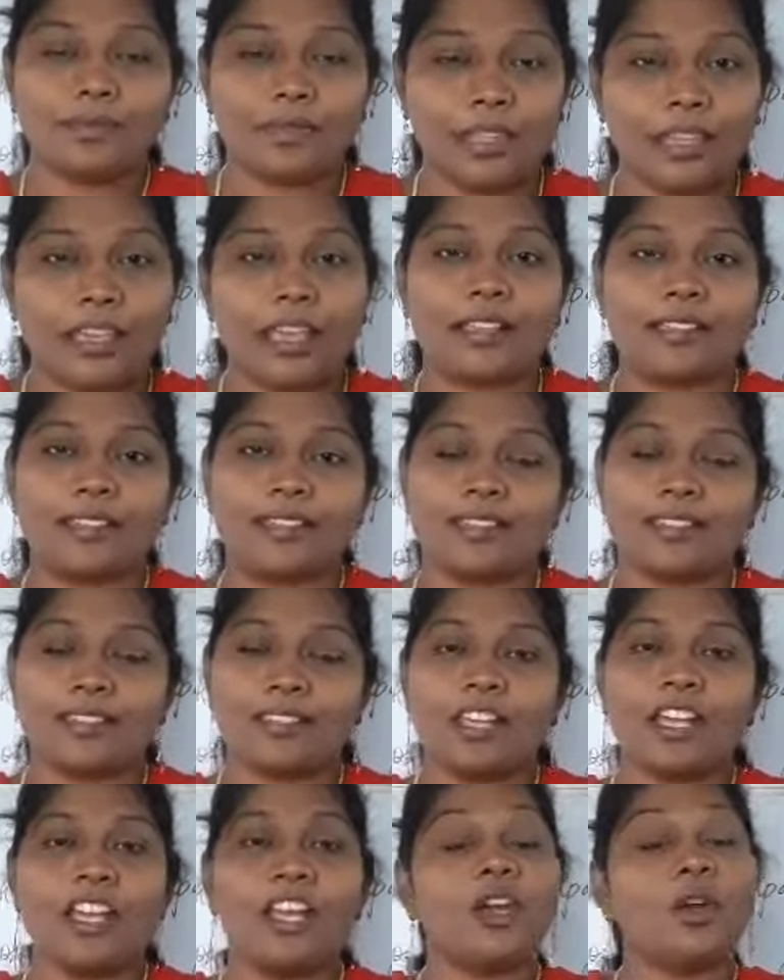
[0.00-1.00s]
Yes,
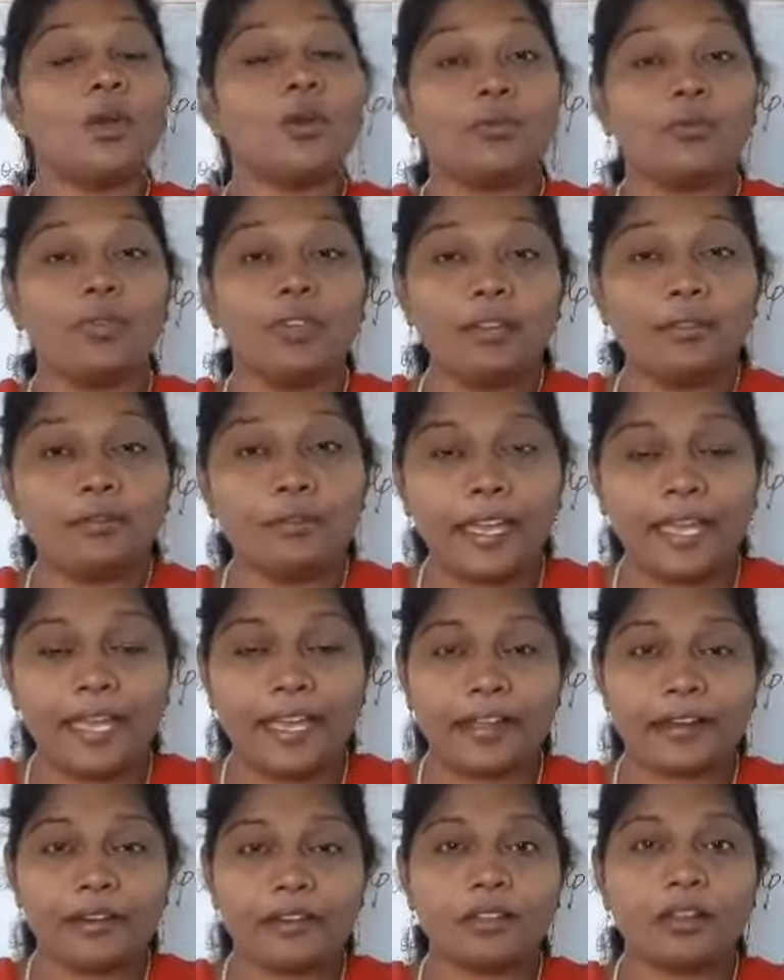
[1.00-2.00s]
we
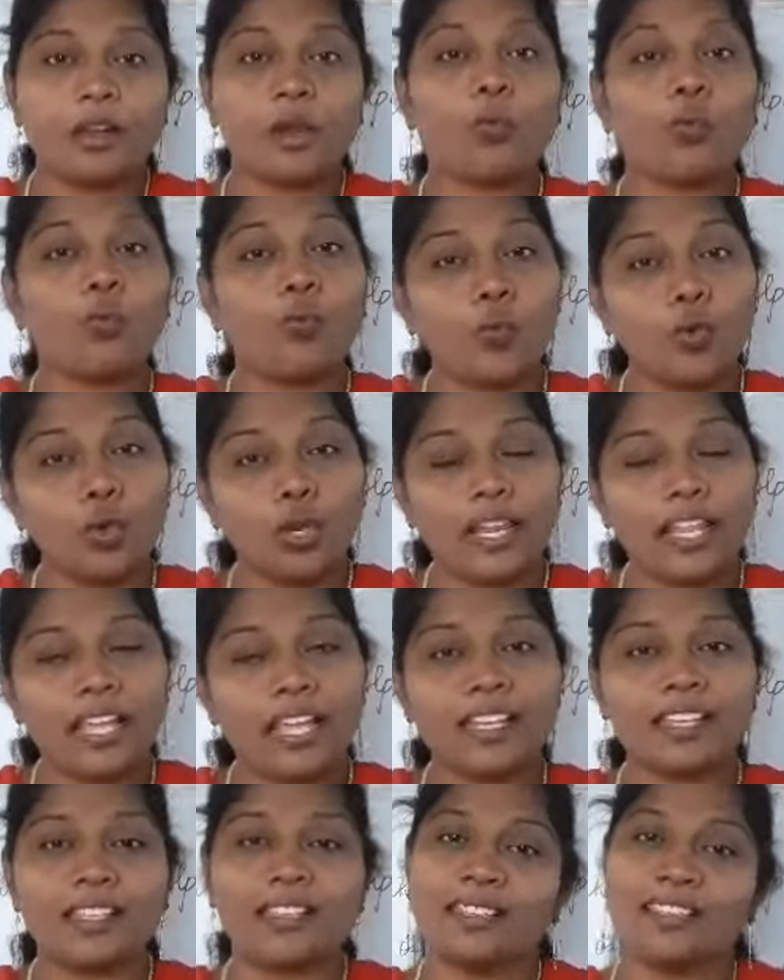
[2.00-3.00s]
wear
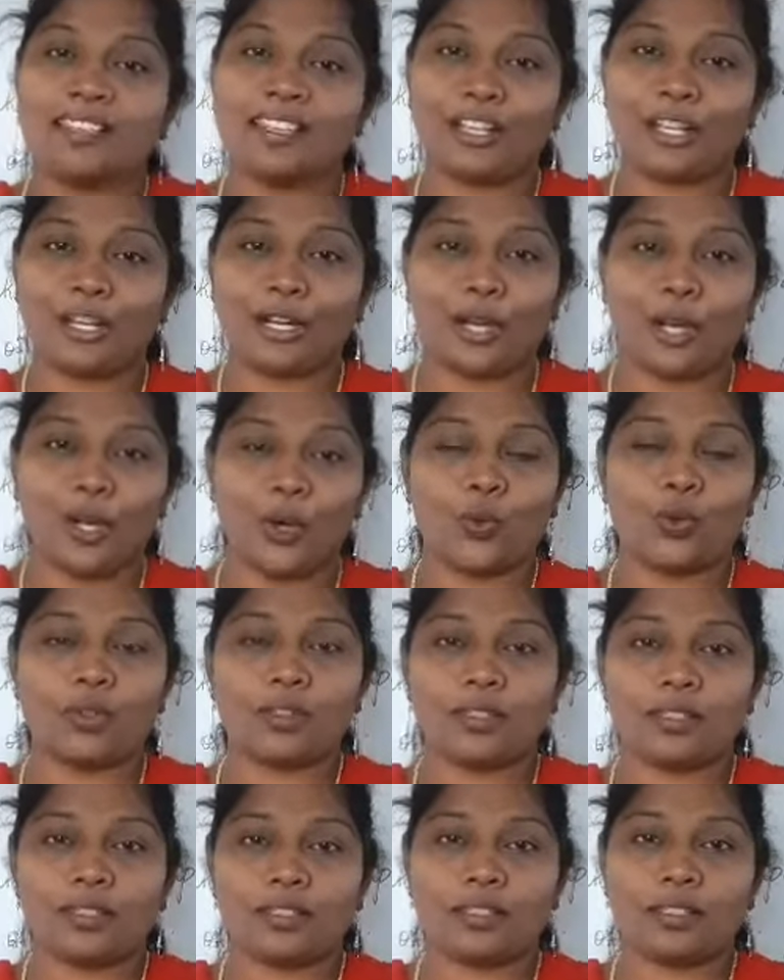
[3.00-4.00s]
woolen
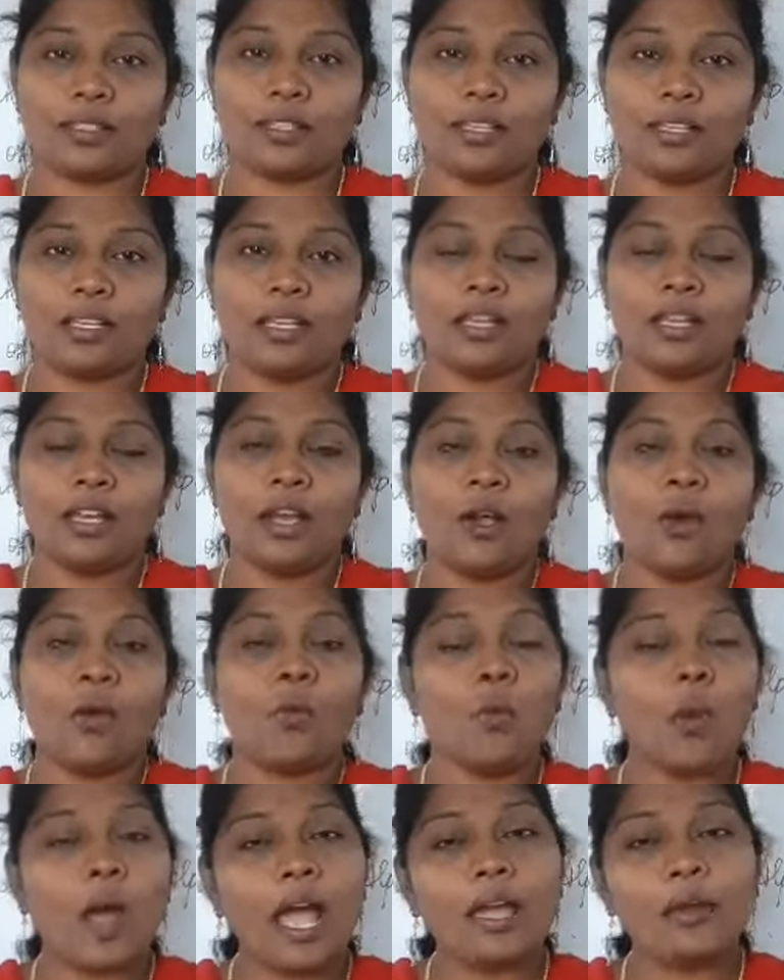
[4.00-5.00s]
clothes.
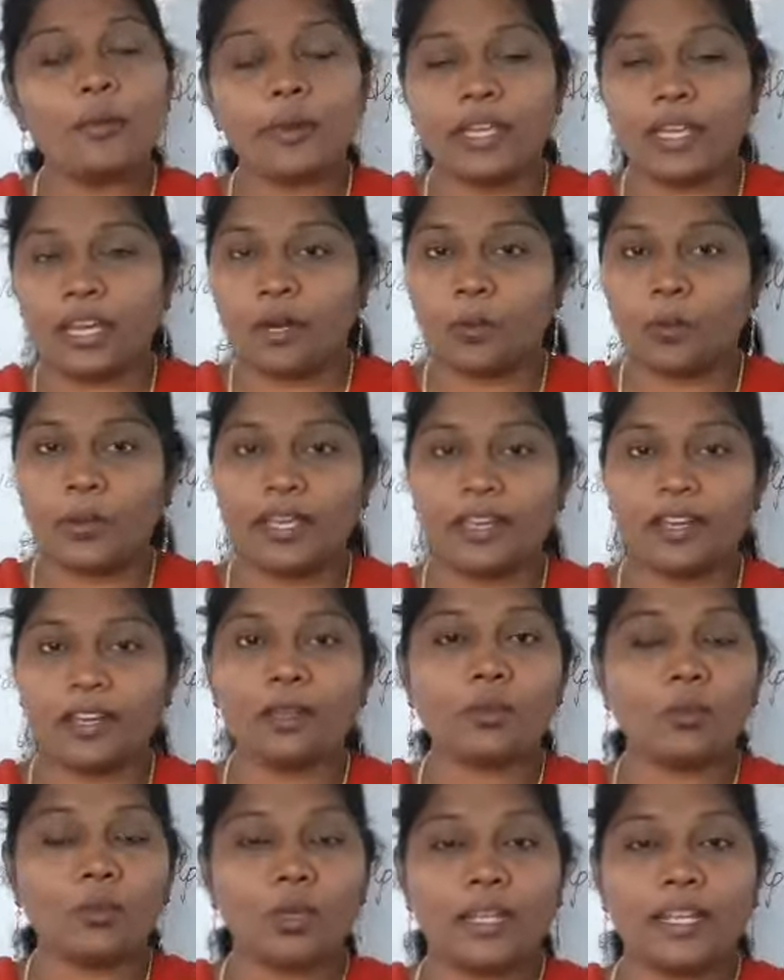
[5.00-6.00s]
Why we are
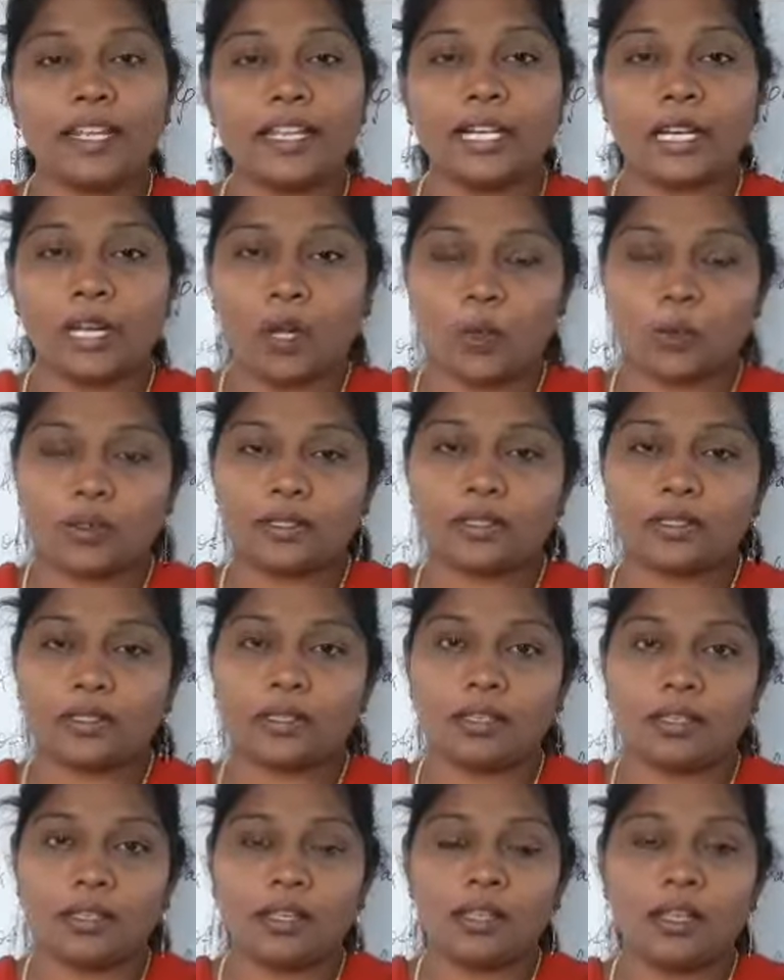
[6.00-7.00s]
wearing woolen clothes?
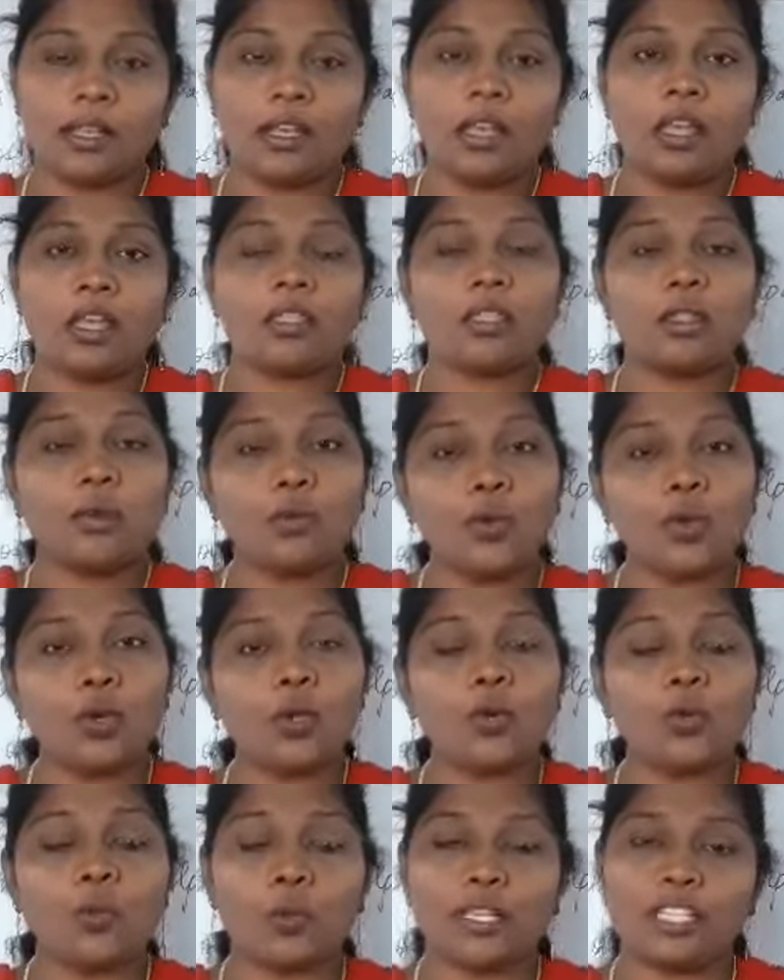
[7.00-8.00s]
The
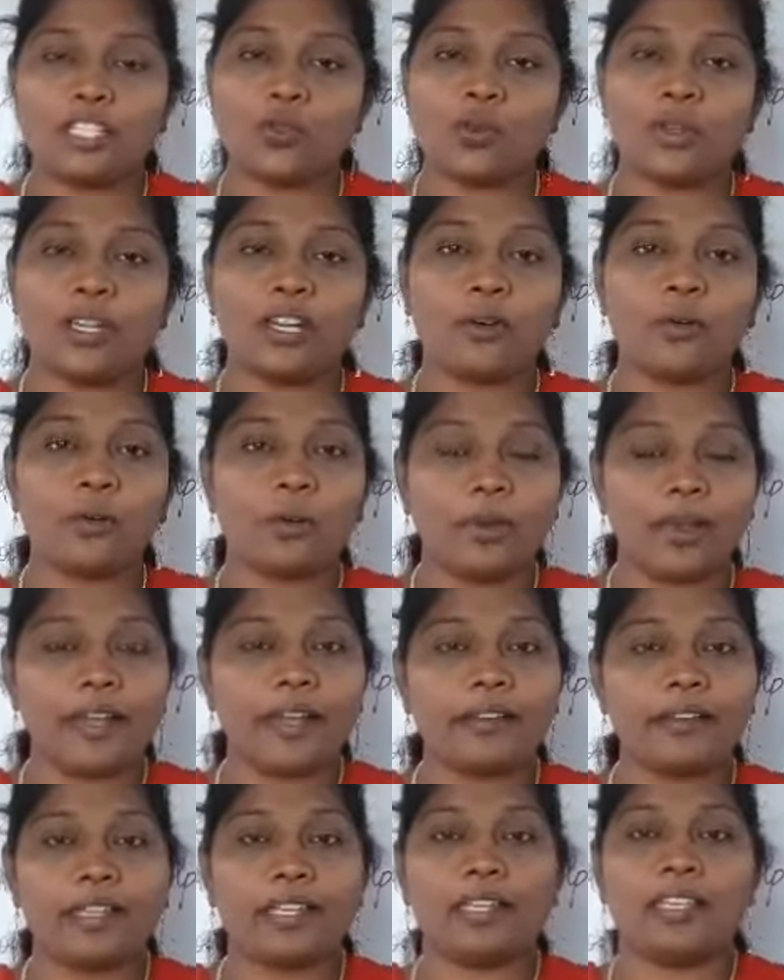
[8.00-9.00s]
wool which we are
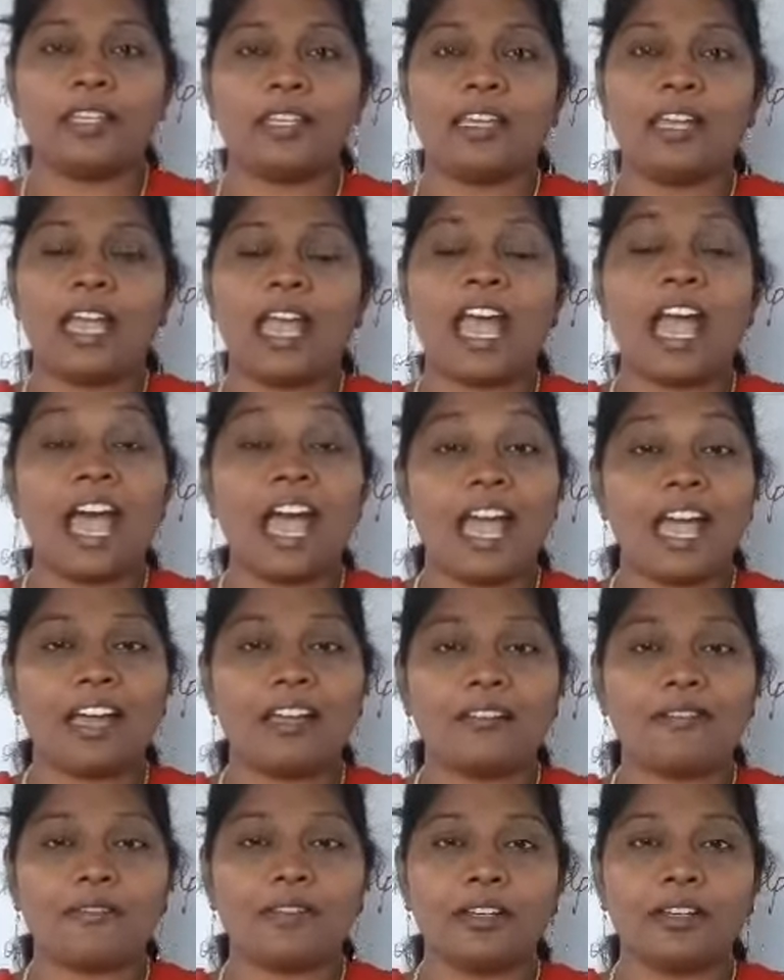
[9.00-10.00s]
wearing
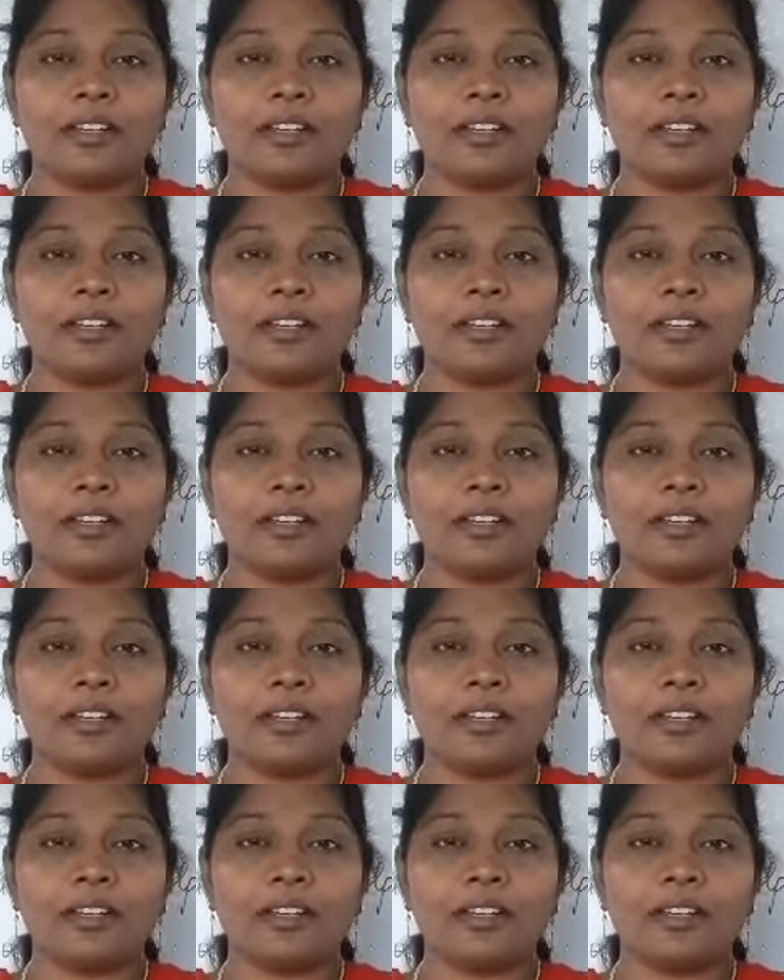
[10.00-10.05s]
has